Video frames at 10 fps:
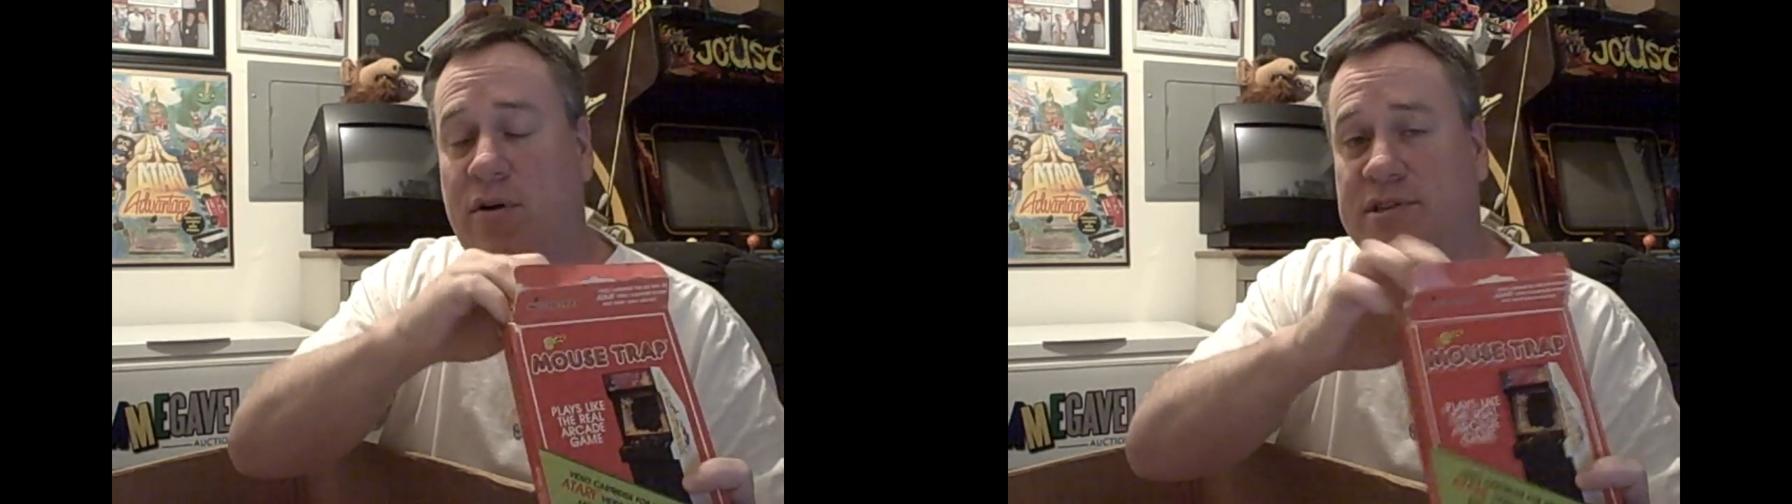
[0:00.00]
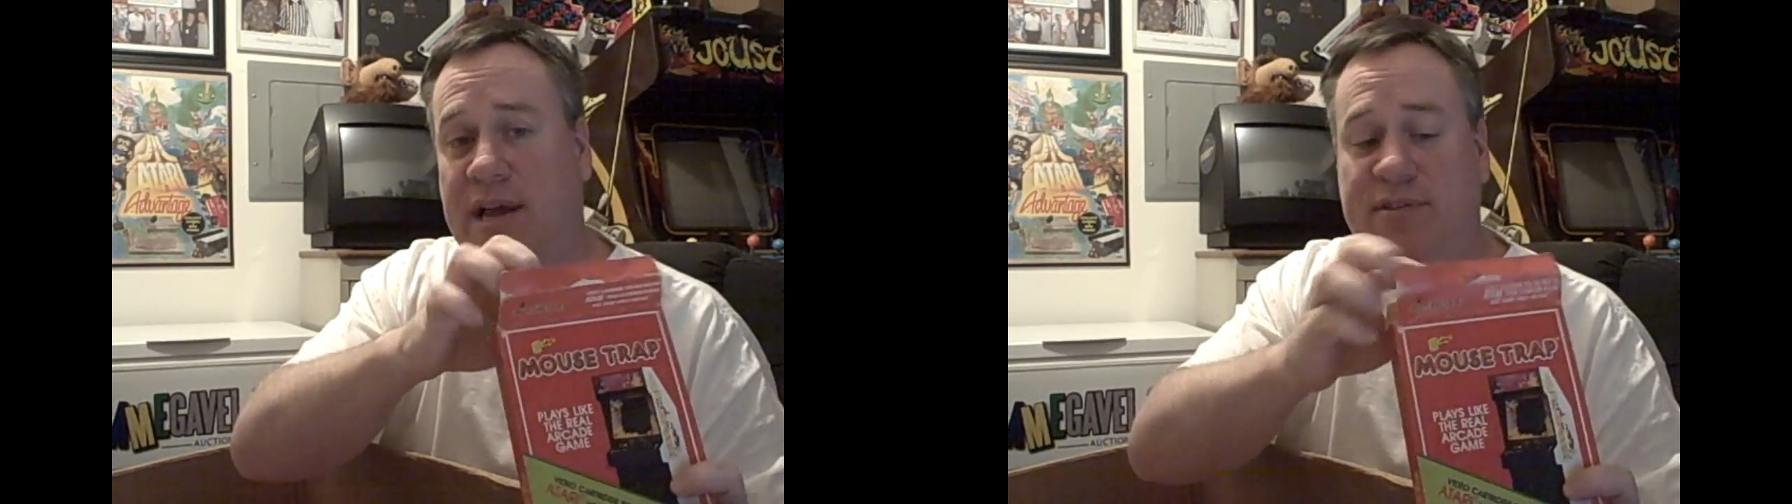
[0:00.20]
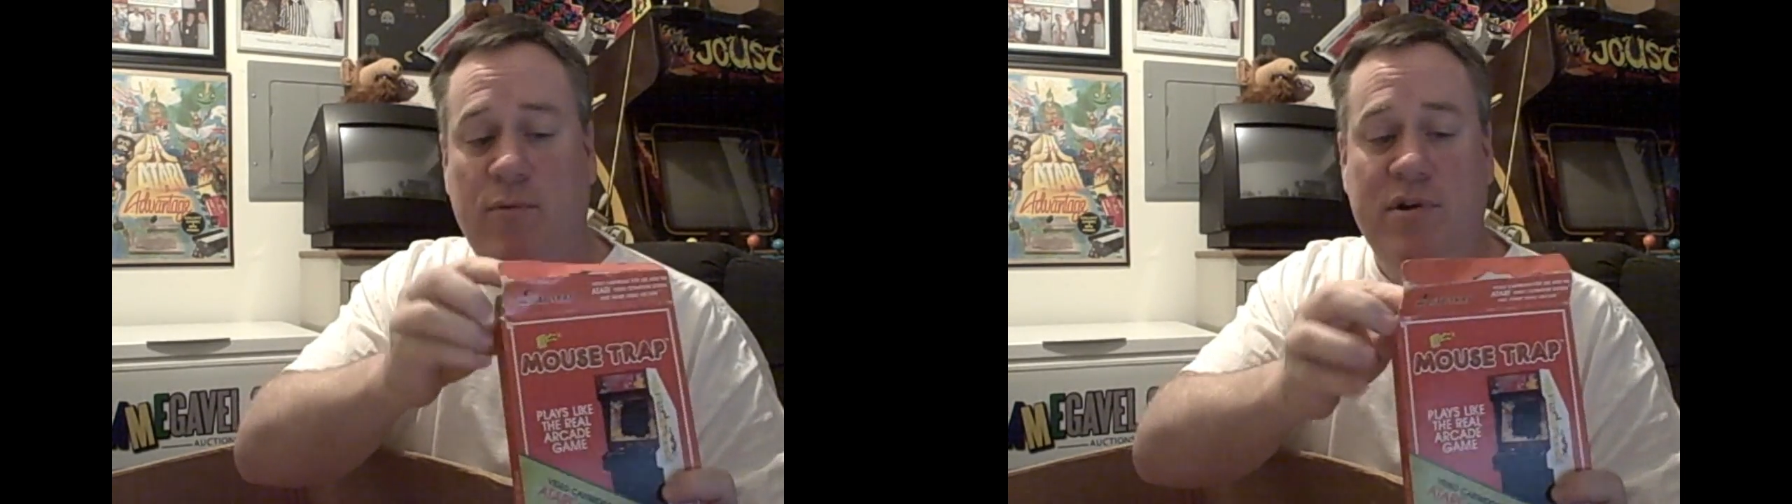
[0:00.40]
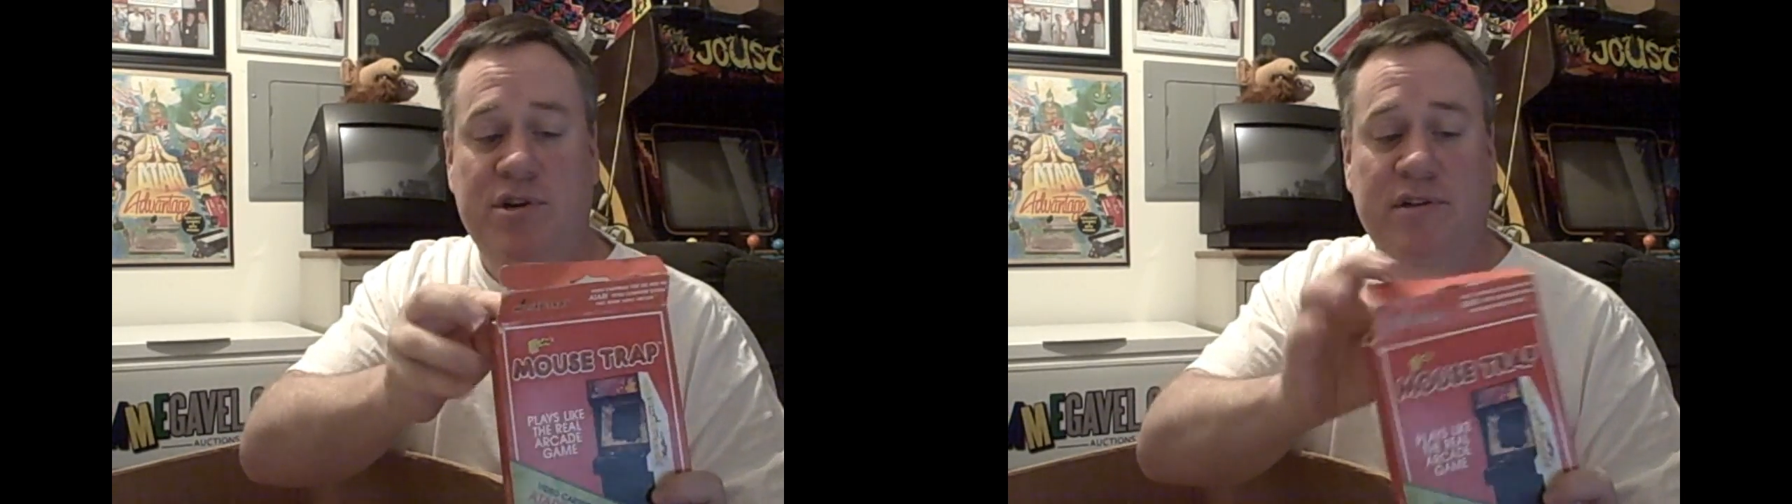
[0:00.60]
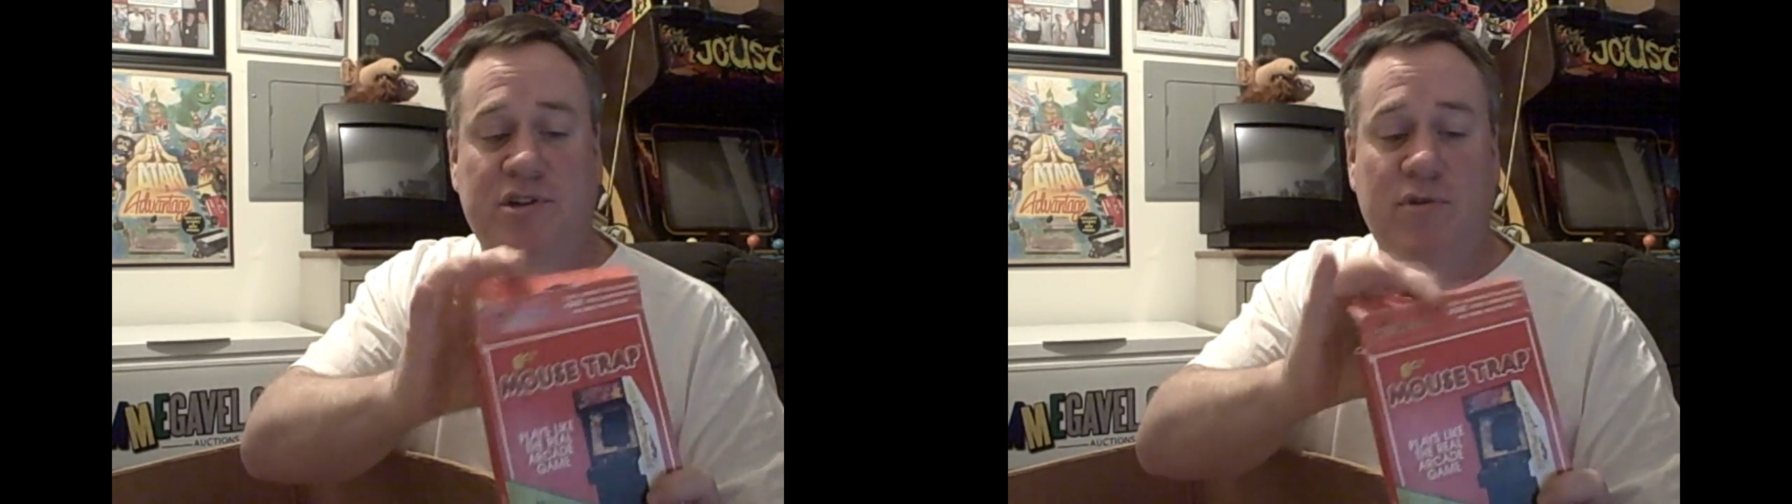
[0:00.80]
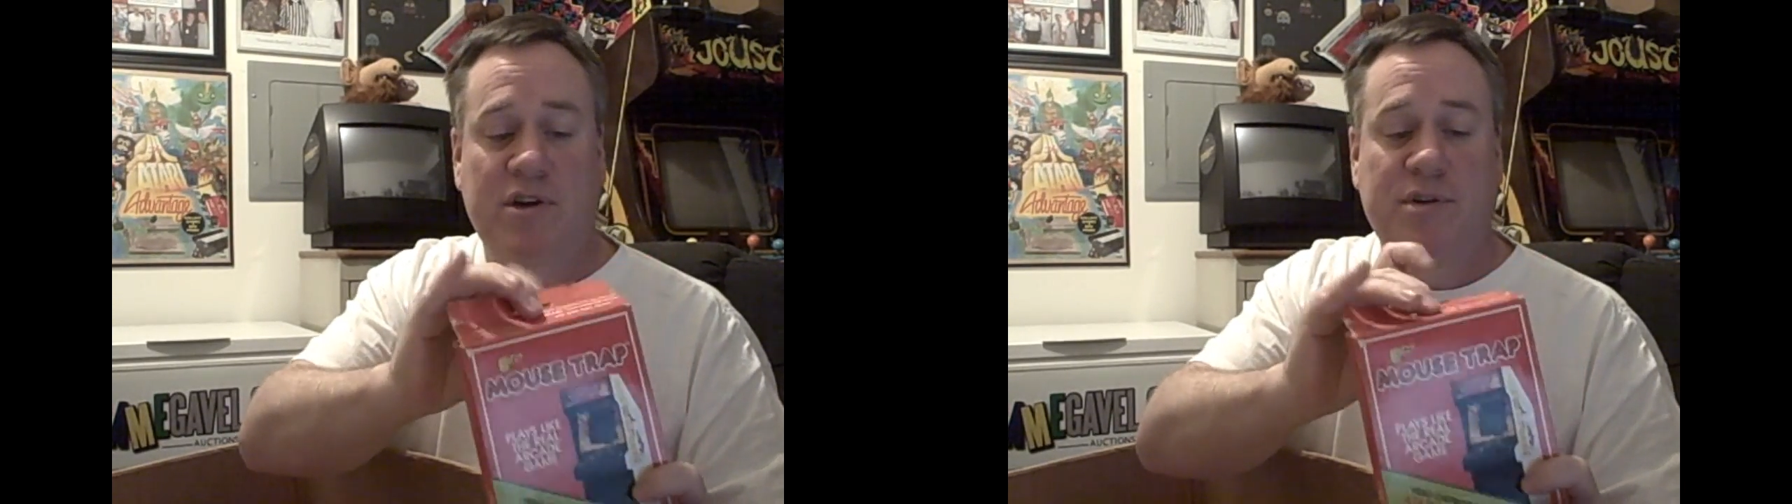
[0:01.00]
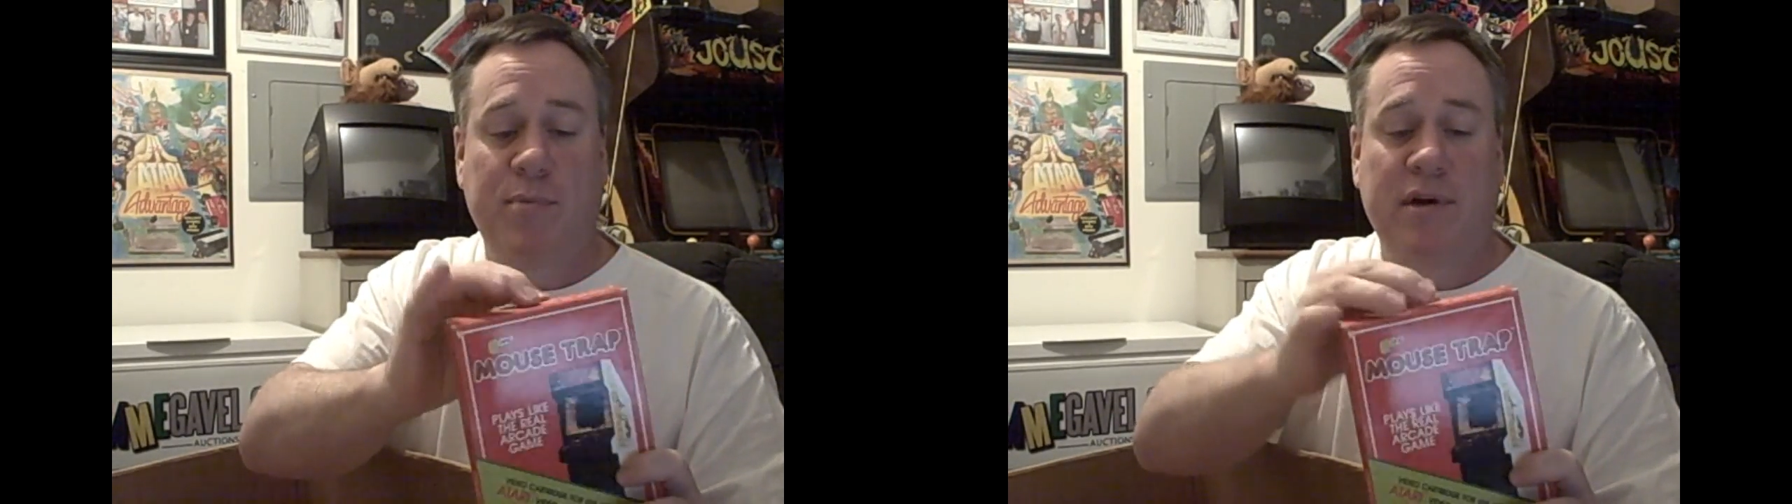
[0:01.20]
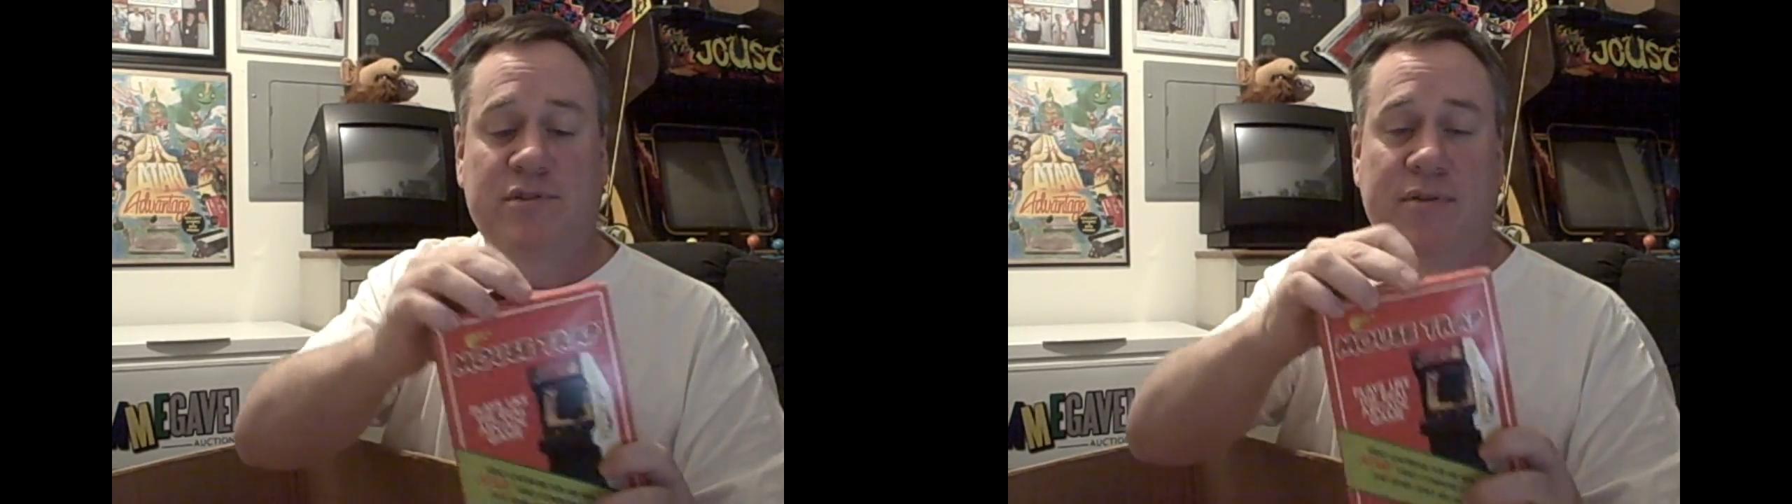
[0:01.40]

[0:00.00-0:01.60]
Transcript: far has got the original instruction book.